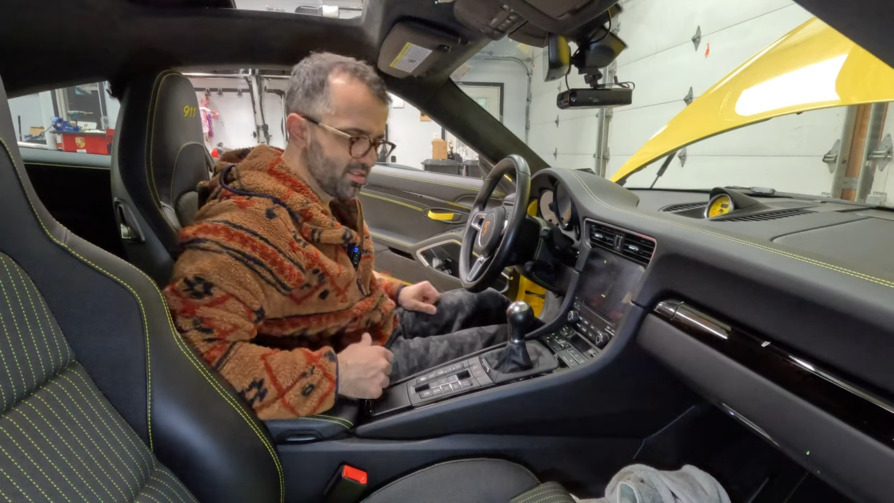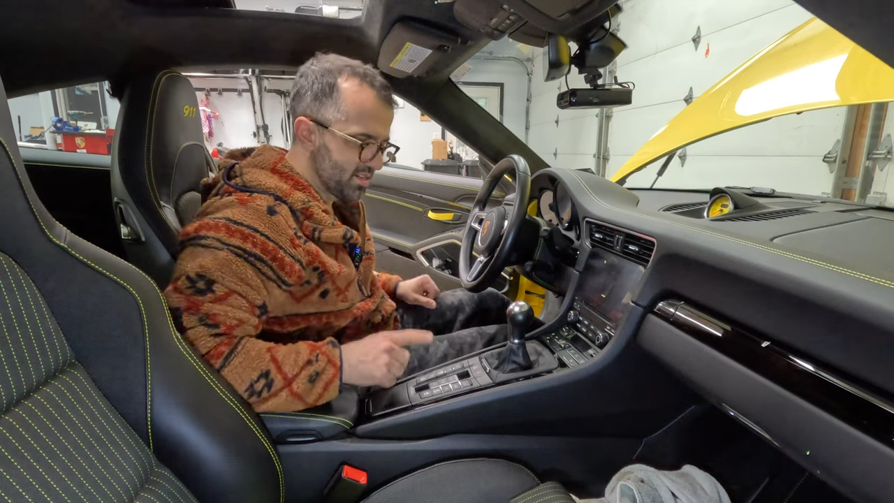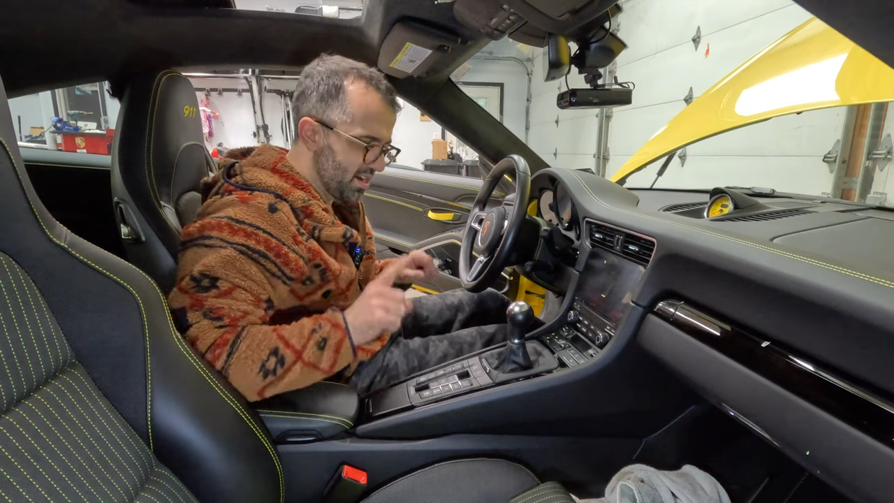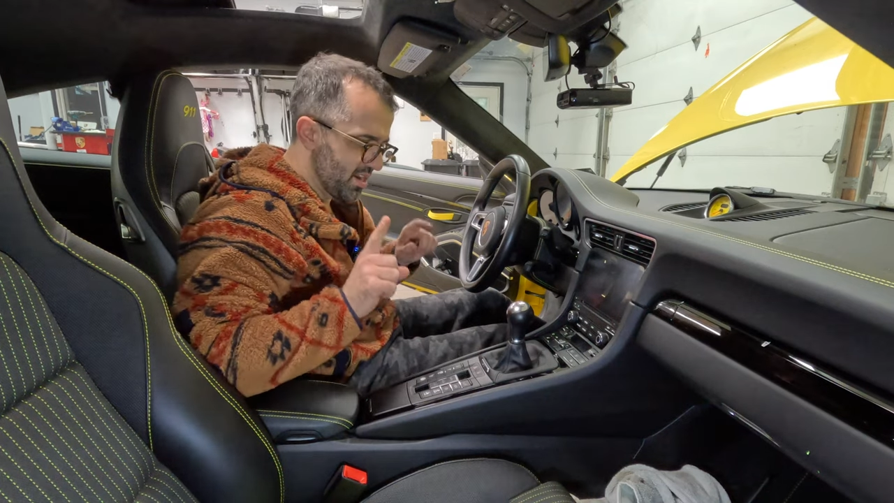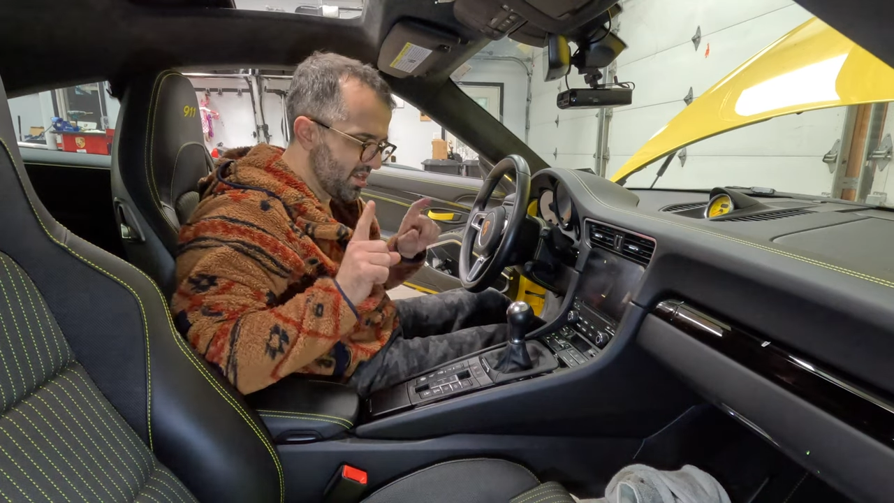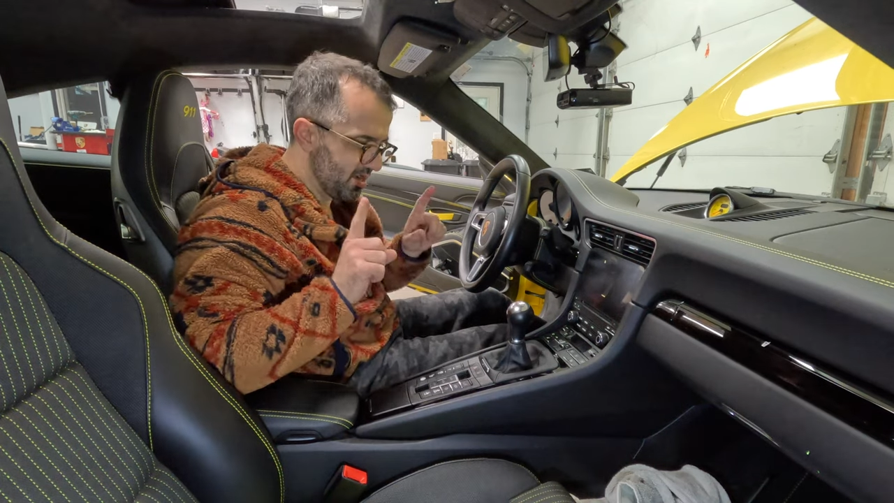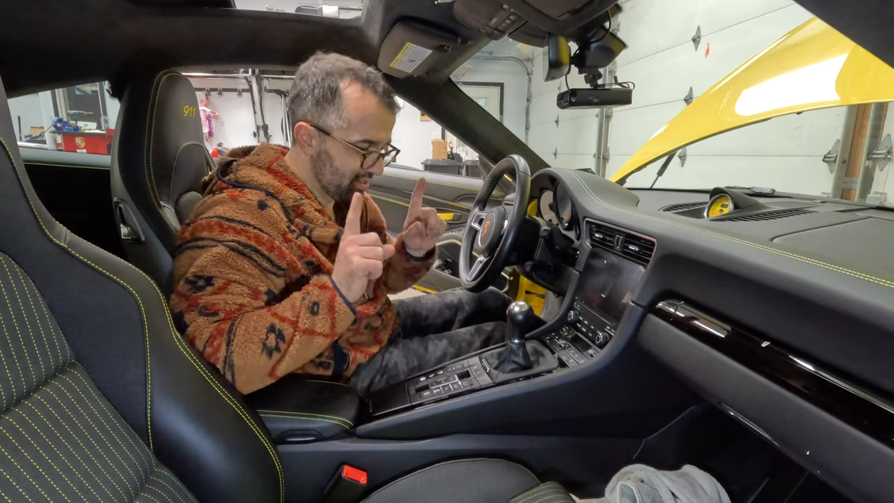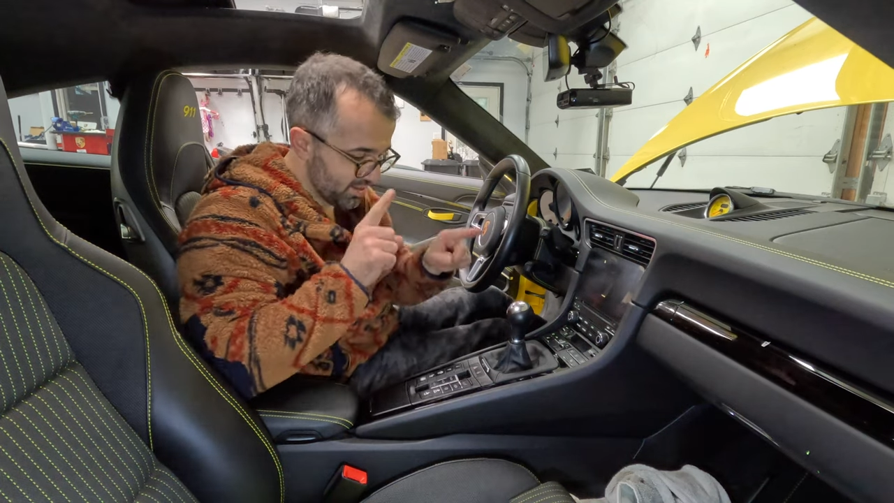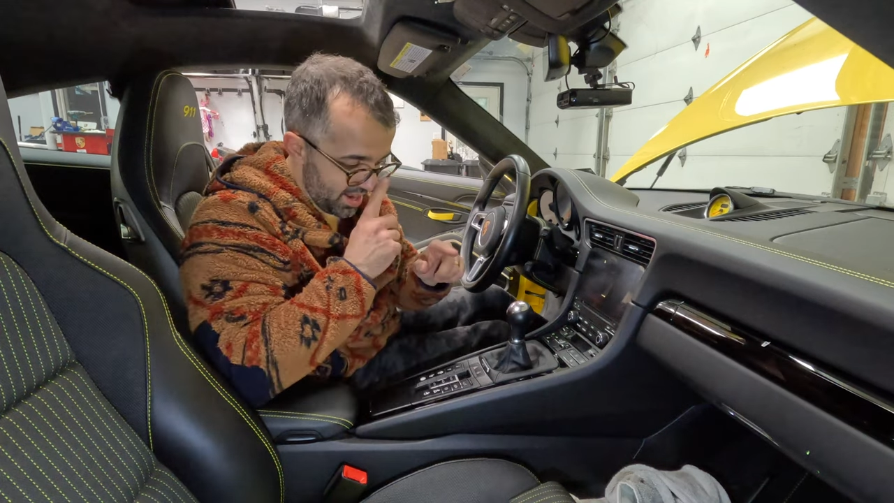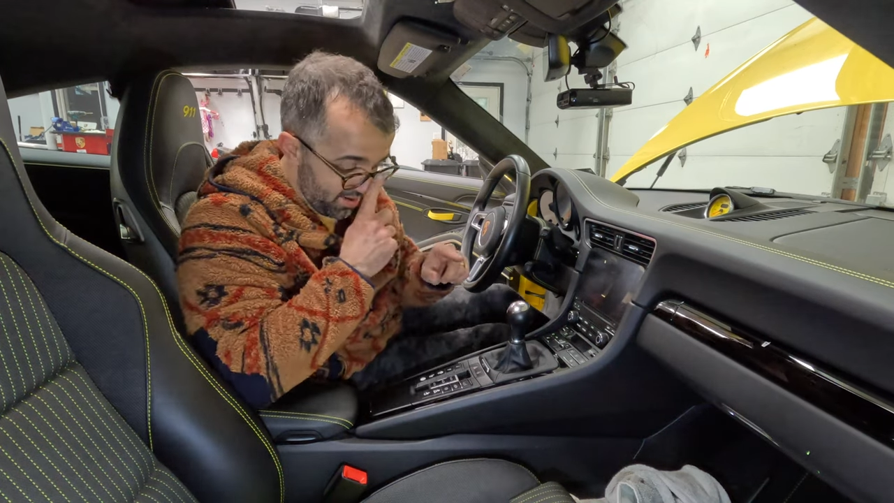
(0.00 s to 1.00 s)
you're done.
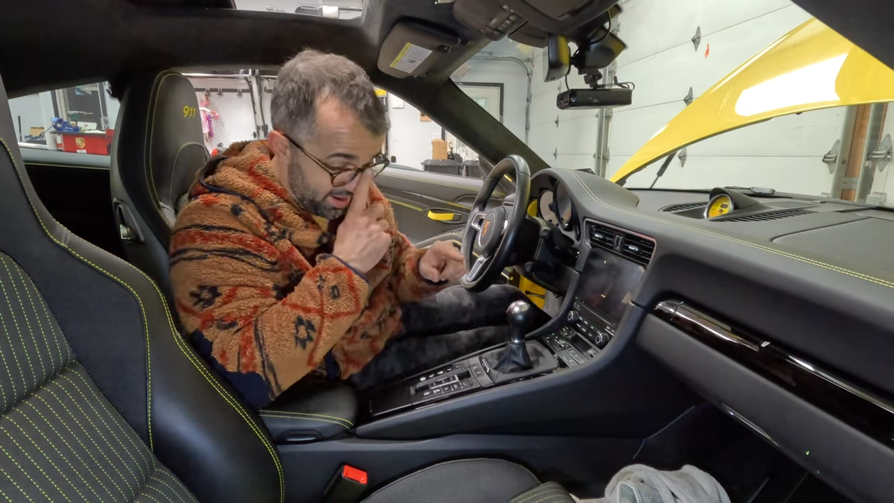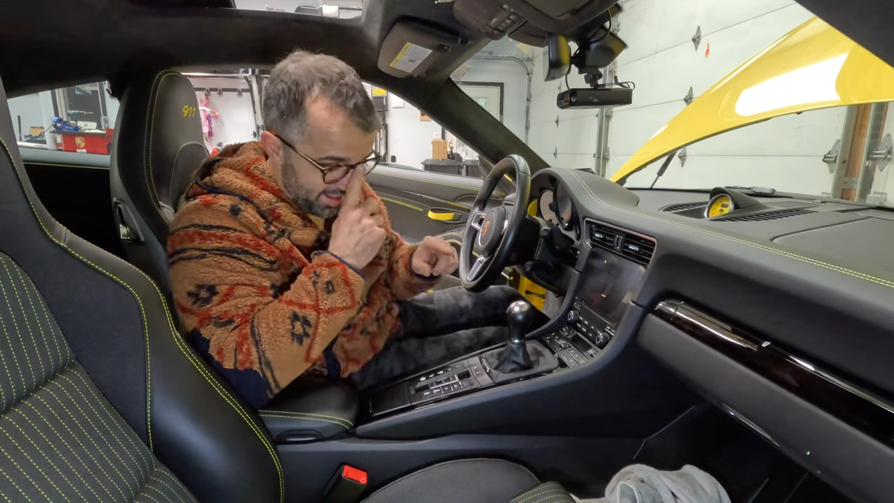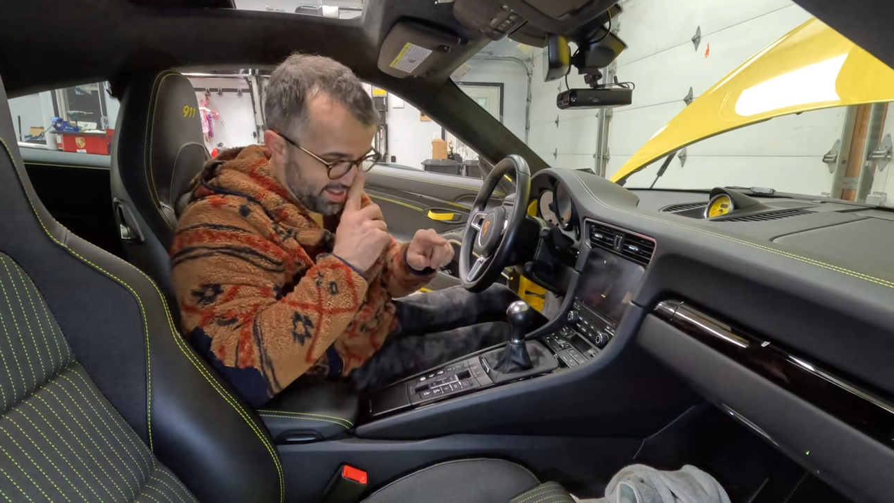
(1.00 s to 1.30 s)
So now,